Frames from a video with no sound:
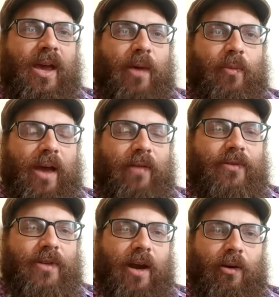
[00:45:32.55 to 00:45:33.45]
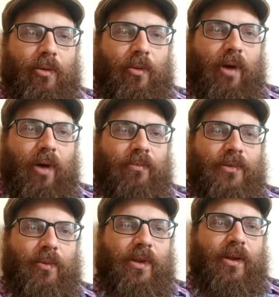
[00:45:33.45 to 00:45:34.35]
and we have terrible
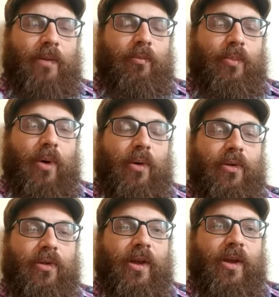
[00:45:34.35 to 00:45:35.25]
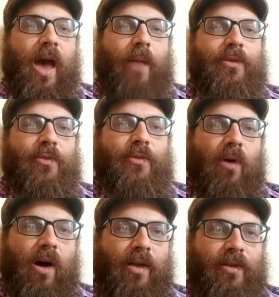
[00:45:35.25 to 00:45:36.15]
problems with the, both the cabbage
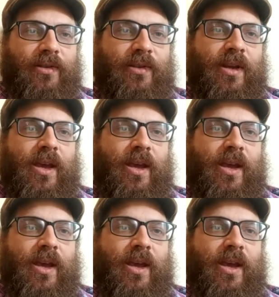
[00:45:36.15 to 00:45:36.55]
moths